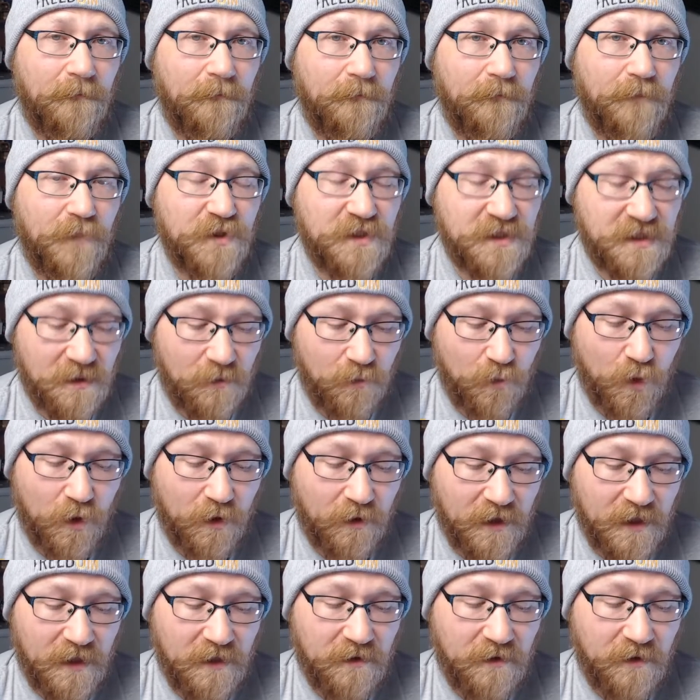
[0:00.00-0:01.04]
But somewhere
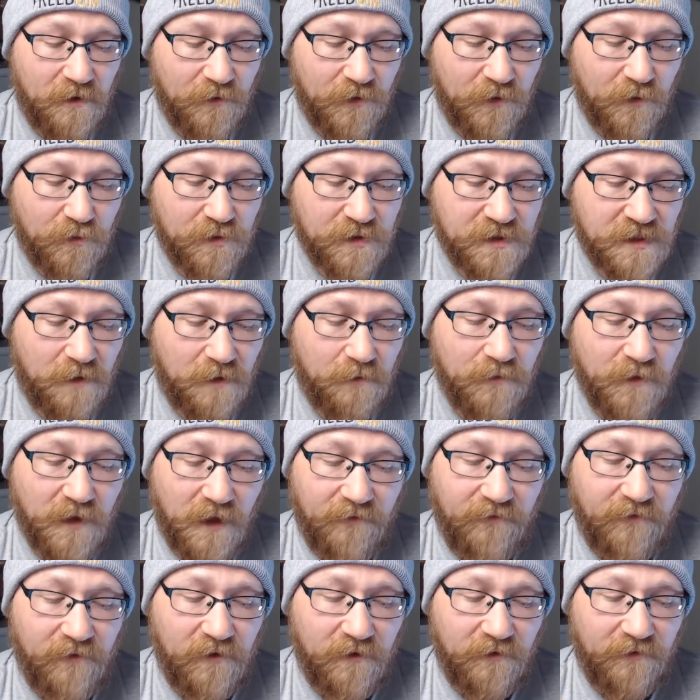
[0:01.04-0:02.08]
in there was some
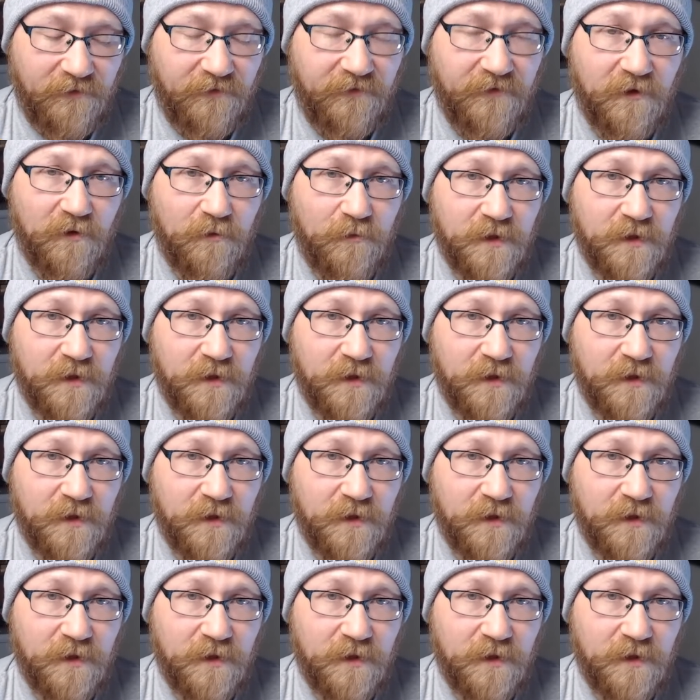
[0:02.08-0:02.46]
level of fear,